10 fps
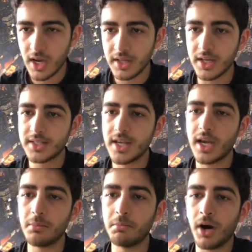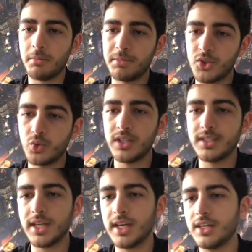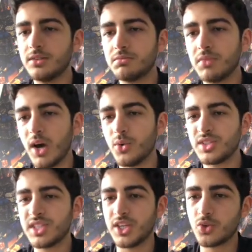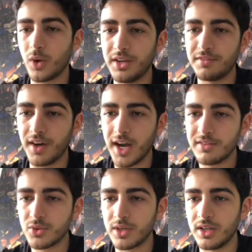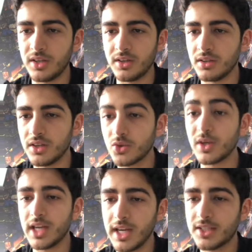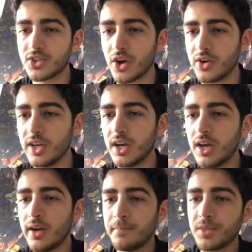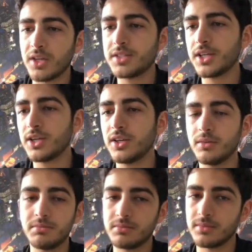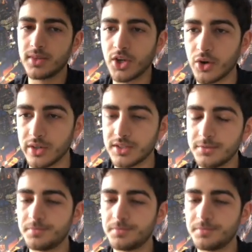Then a second bump between day, I would say 28, until current.